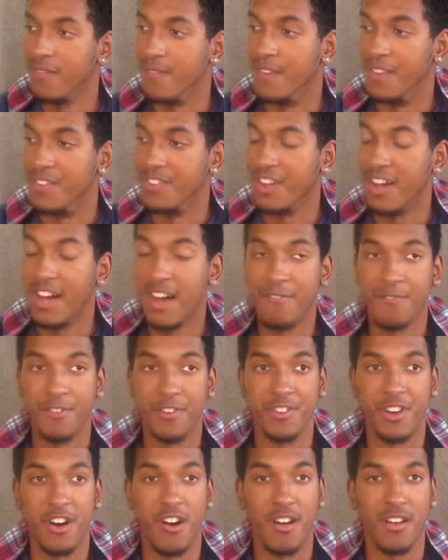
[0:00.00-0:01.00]
for
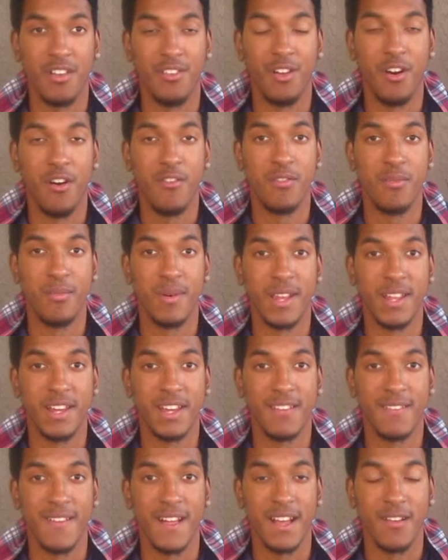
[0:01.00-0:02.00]
talk is over, my
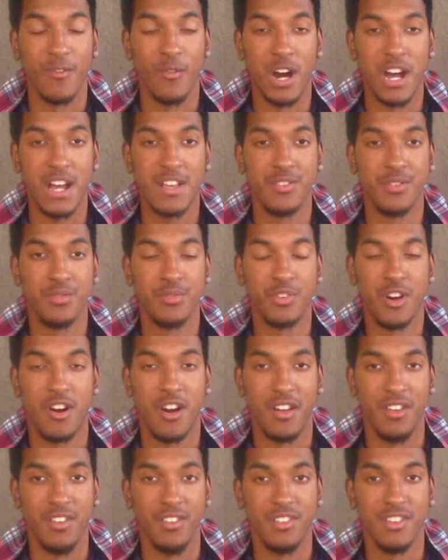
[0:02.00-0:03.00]
nigga. Like, why is you
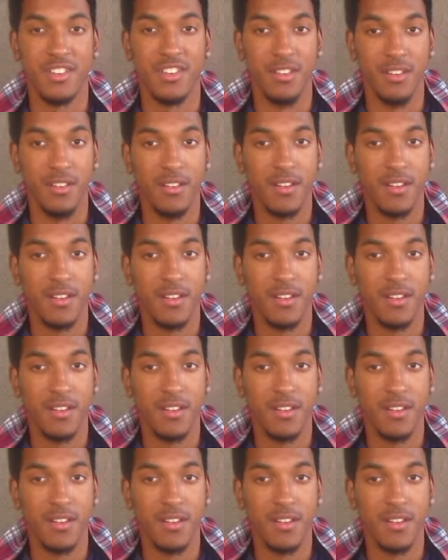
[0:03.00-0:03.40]
talking shit?